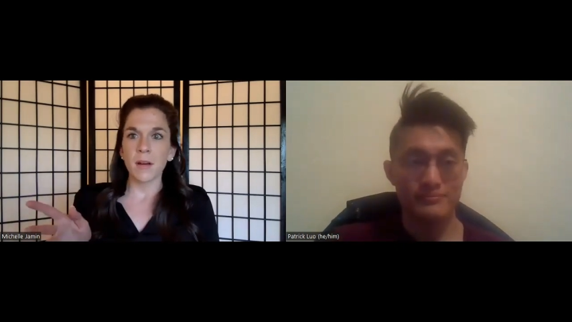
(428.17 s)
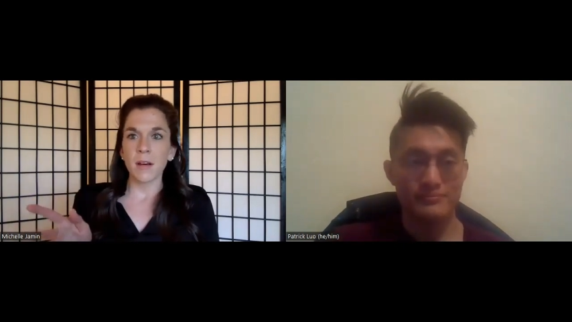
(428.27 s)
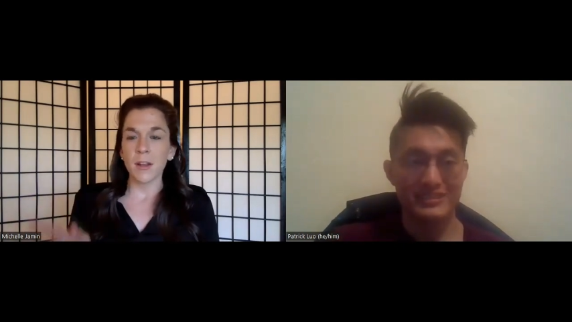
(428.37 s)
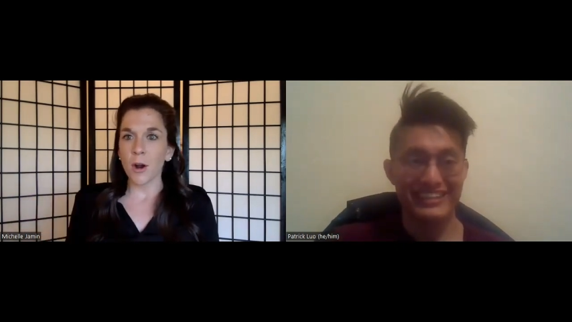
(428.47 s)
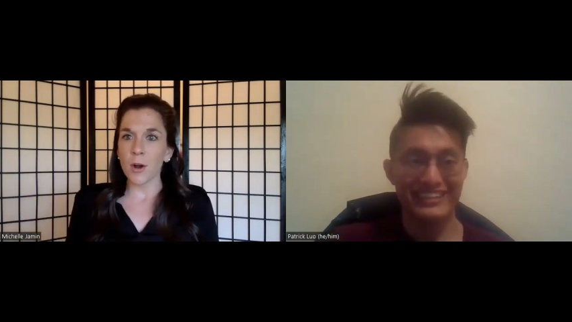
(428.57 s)

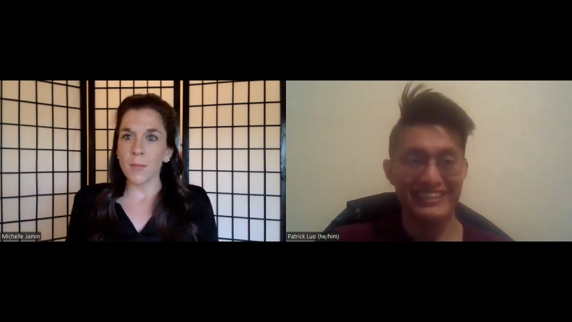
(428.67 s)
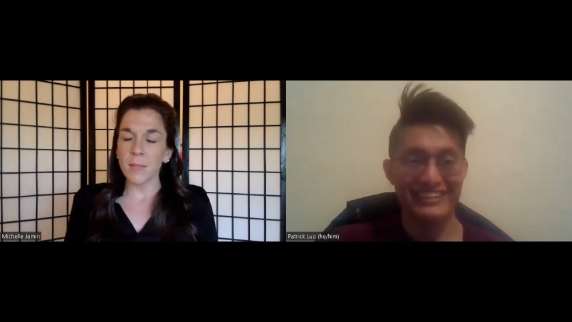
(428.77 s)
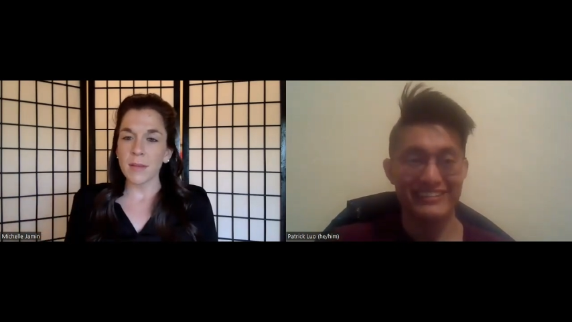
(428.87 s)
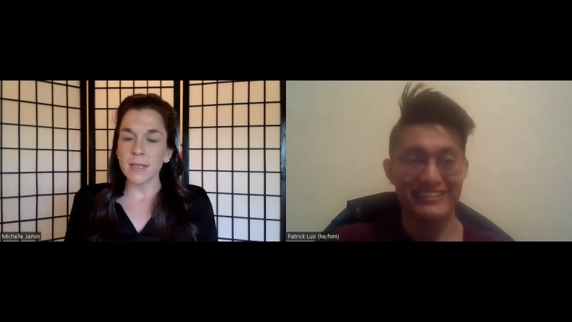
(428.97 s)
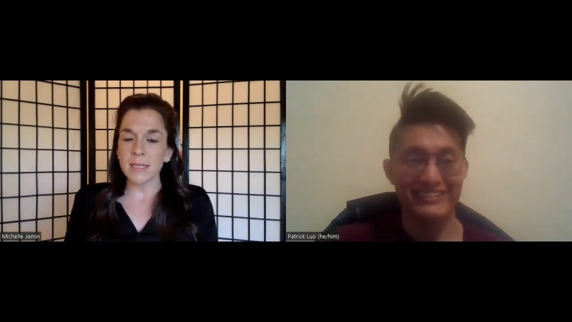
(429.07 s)
Speaker 1: an army
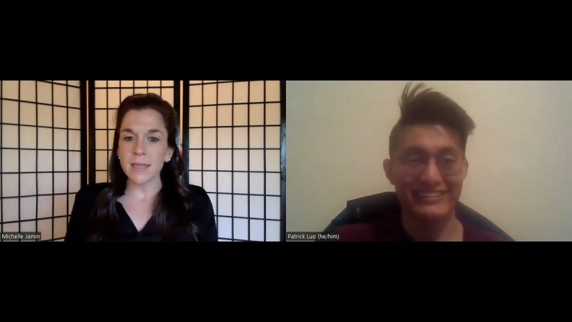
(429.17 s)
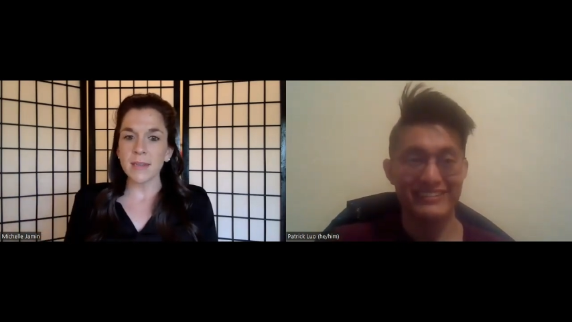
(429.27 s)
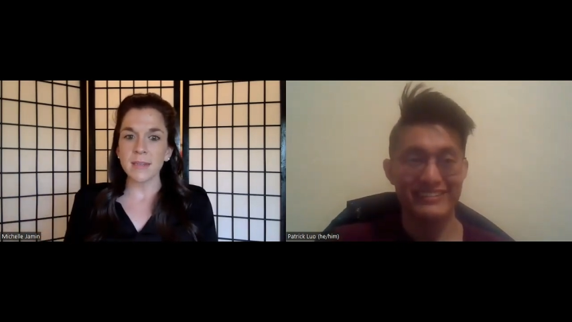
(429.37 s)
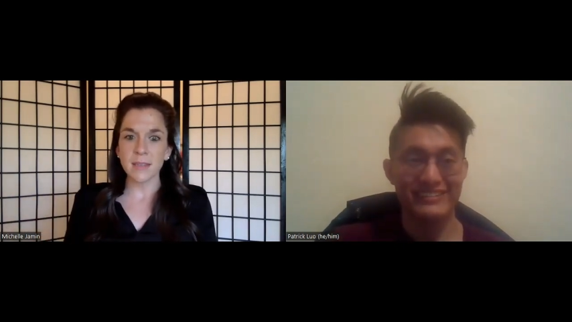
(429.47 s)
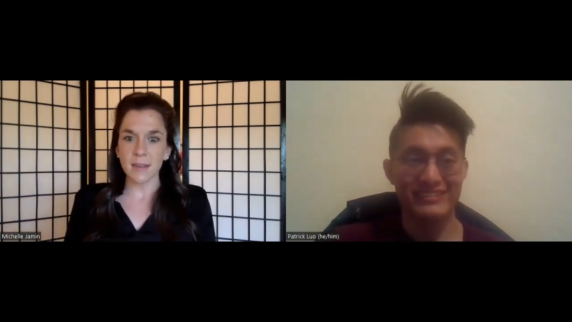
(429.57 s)

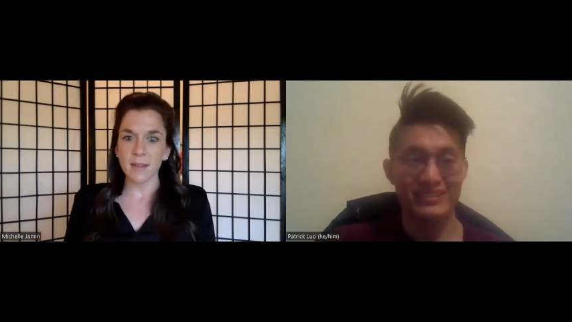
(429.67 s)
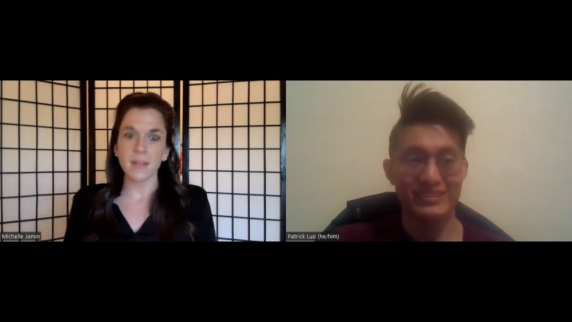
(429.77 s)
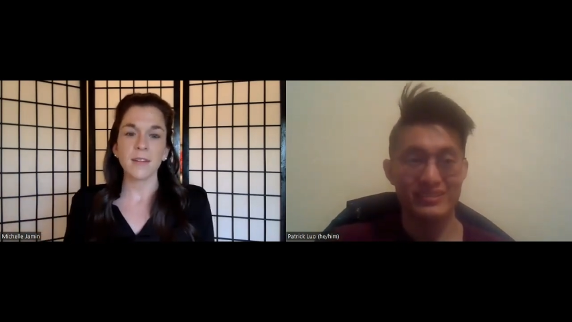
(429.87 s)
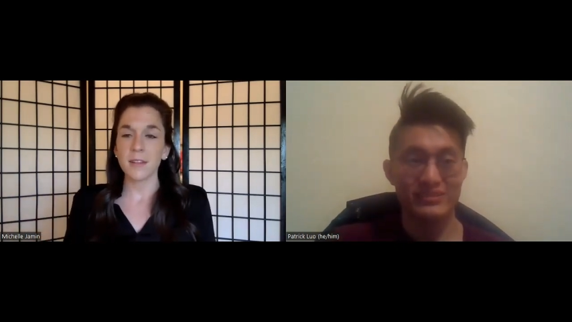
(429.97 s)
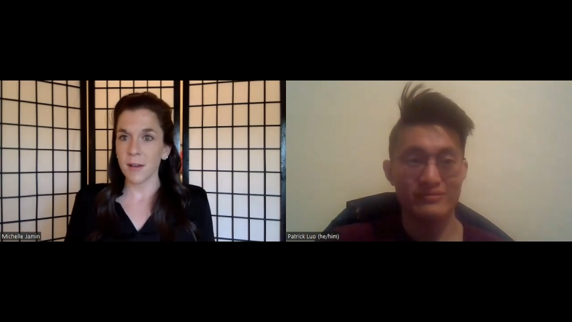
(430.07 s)
pt to
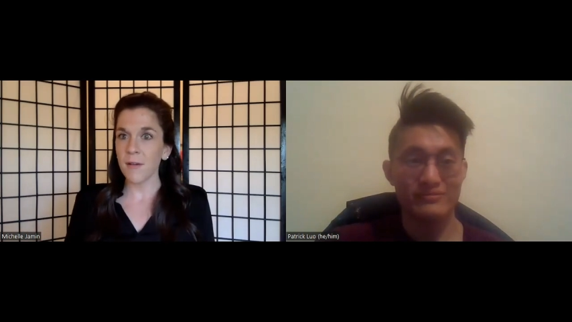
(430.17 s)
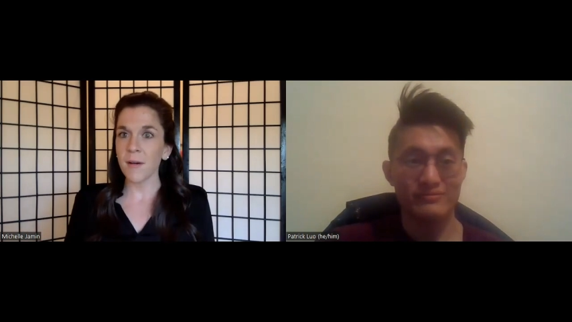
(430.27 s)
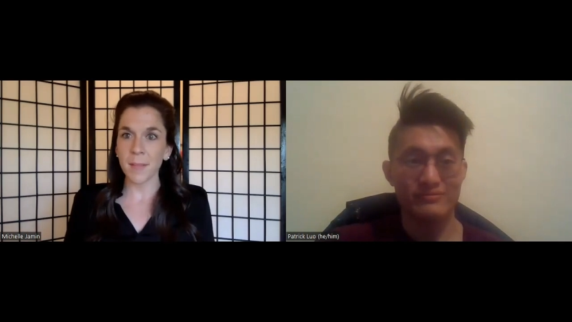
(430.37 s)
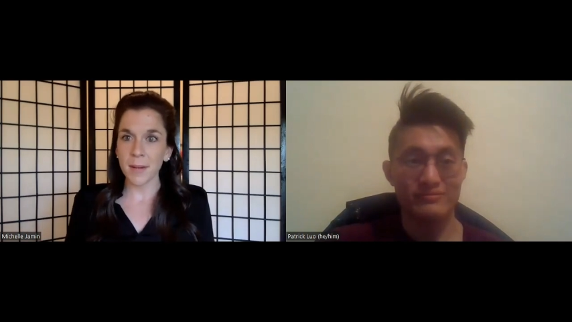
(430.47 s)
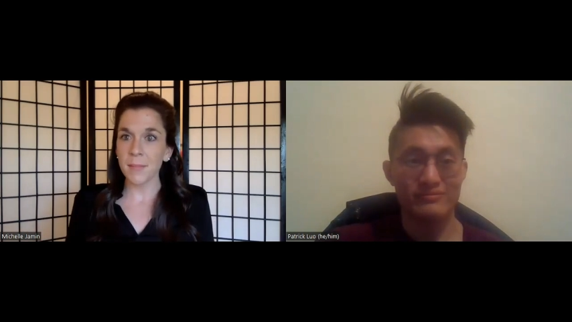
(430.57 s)
no
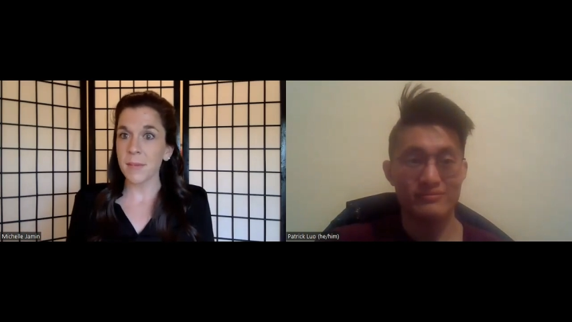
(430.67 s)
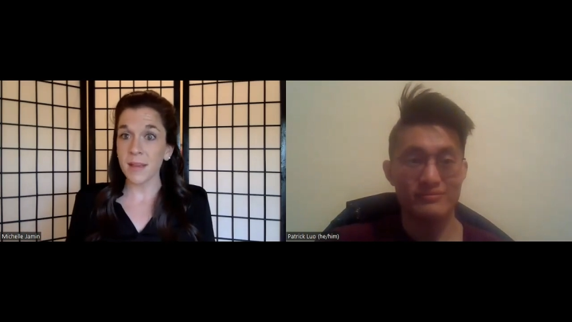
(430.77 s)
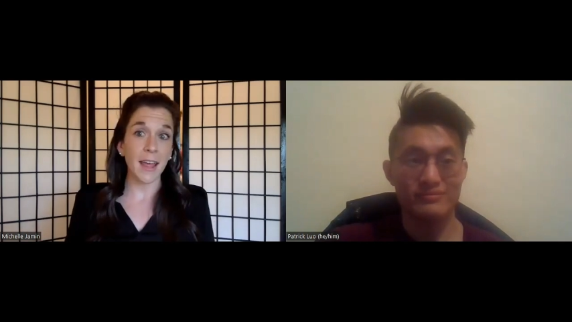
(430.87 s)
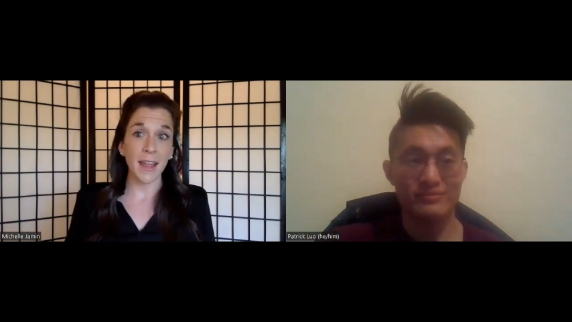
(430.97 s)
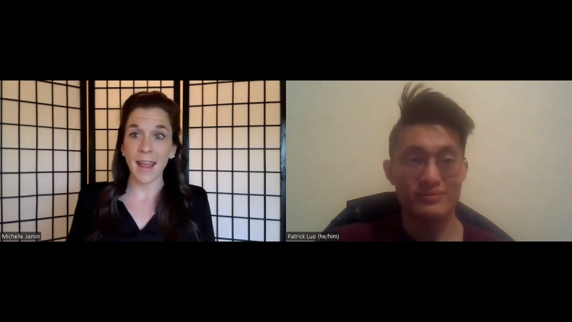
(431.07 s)
i'm going to be